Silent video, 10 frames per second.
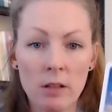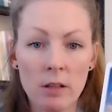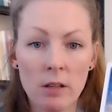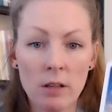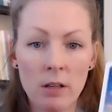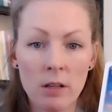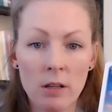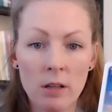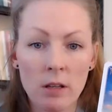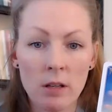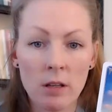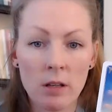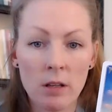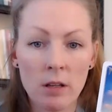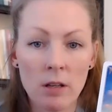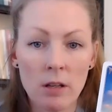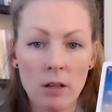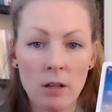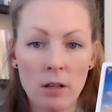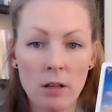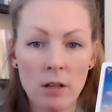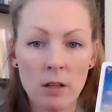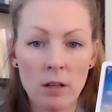Nobody speaks.